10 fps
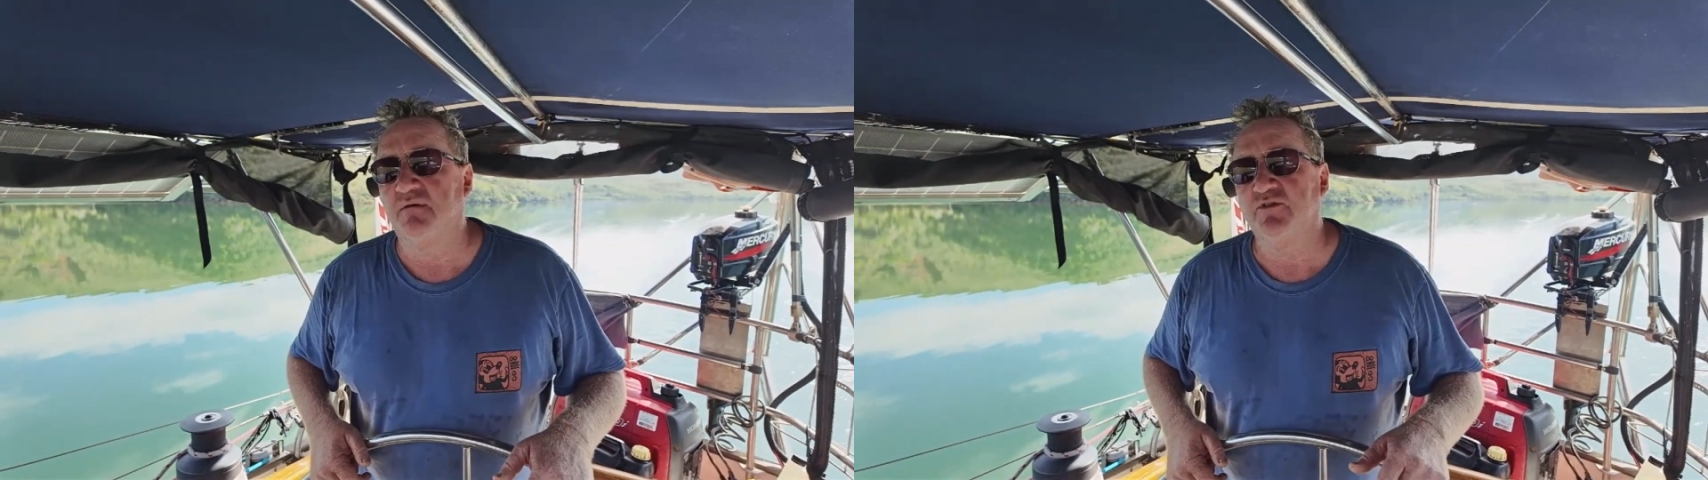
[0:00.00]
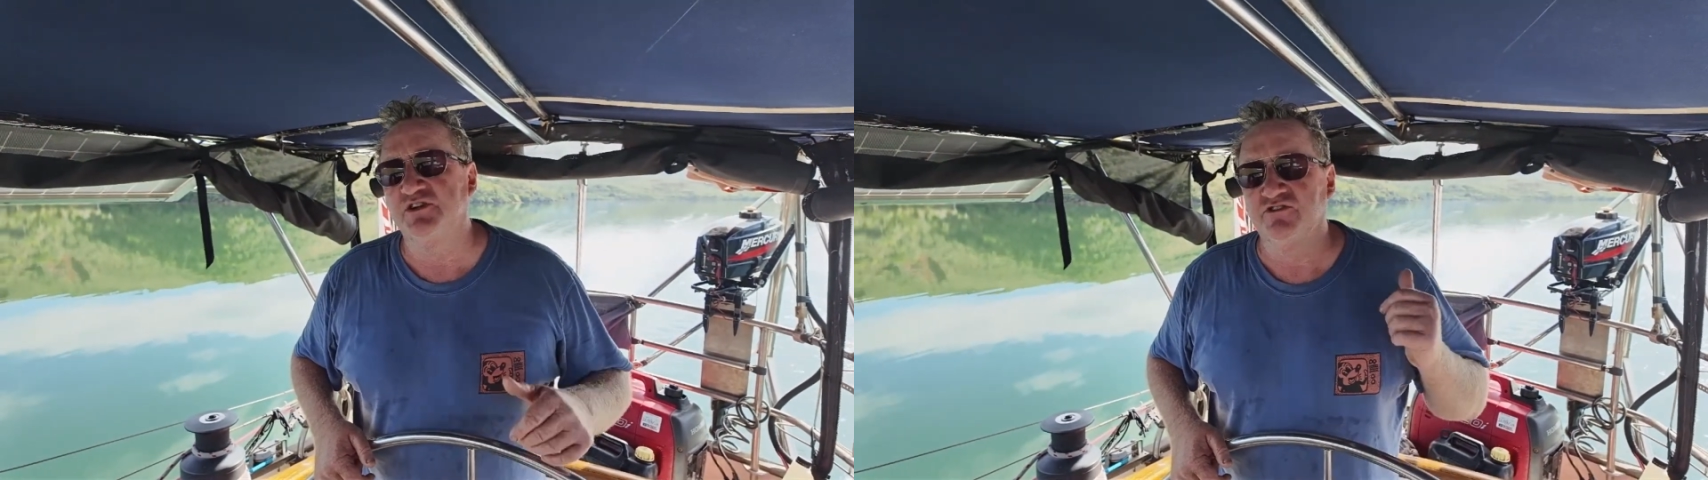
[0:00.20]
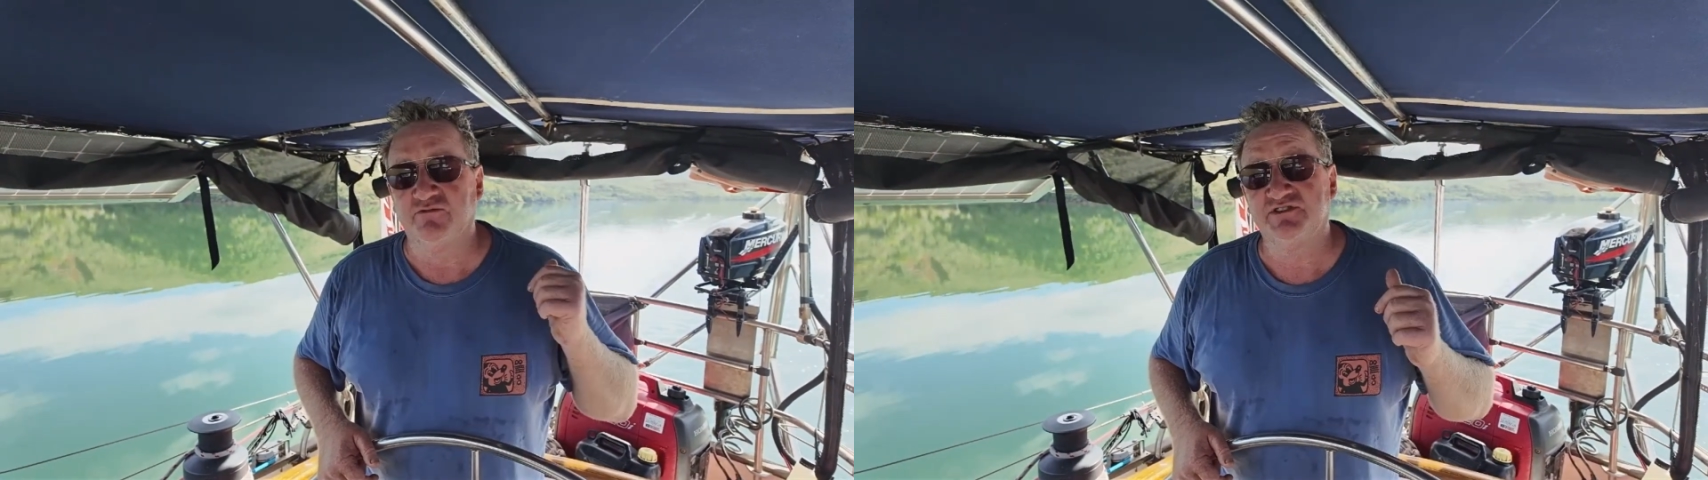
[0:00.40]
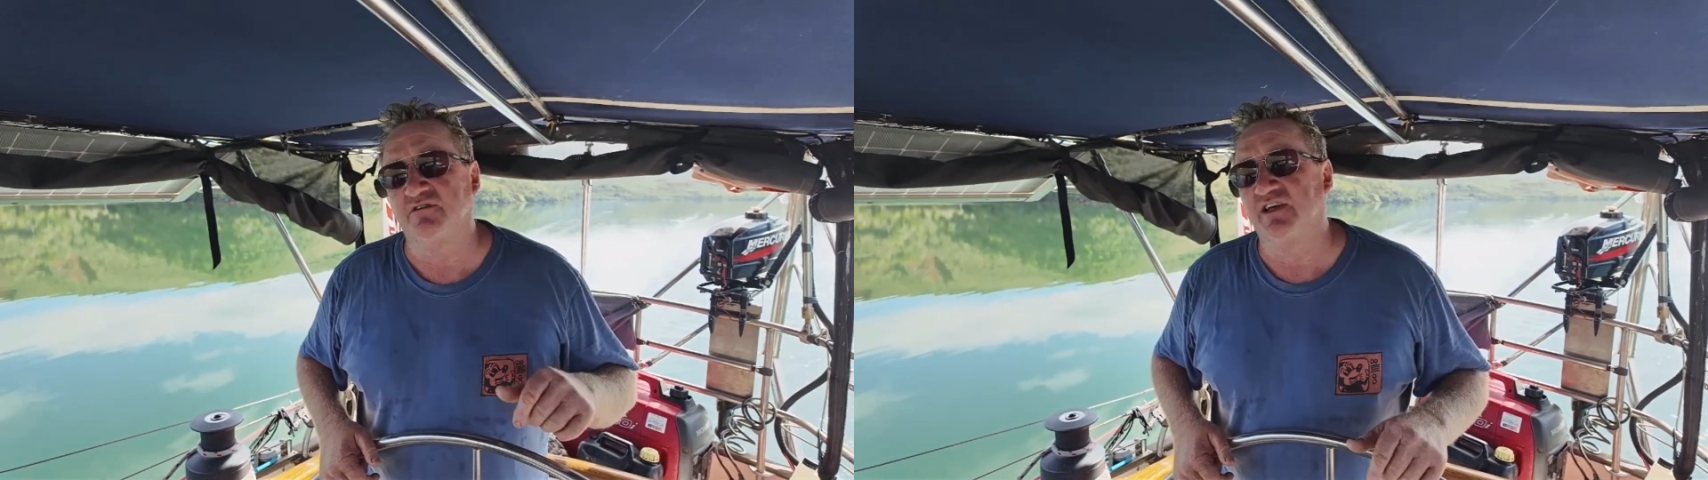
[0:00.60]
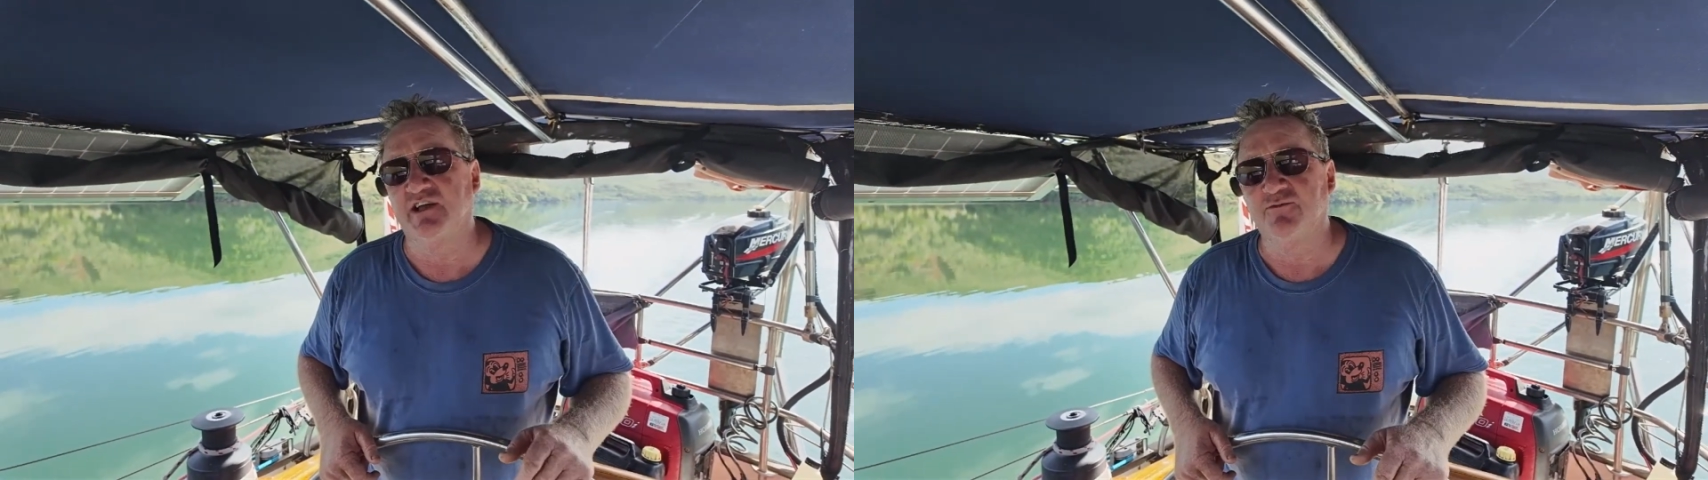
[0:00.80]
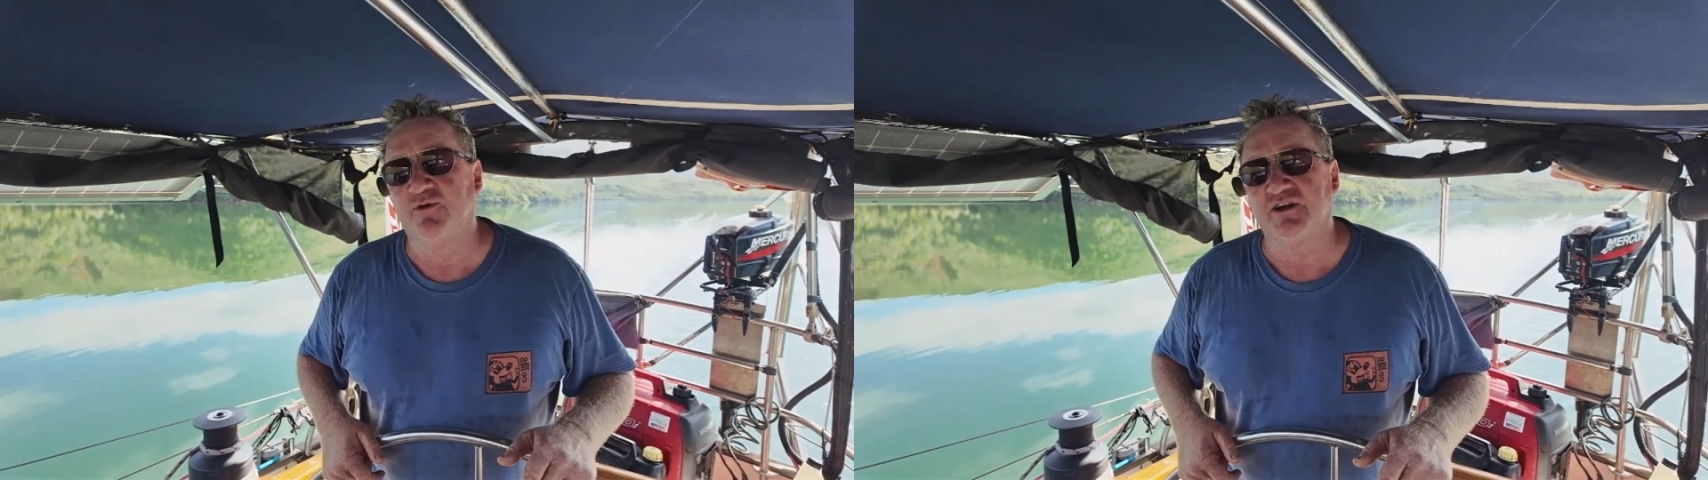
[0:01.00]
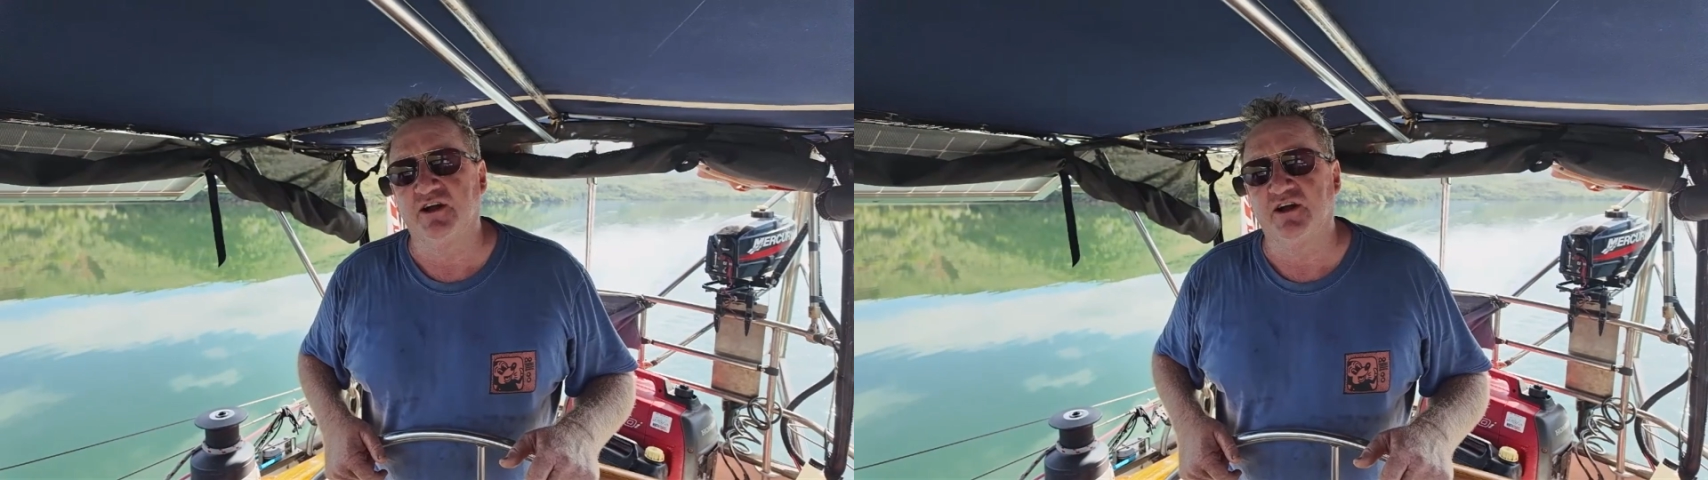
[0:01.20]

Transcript: I'm pretty sure it was still leaking water.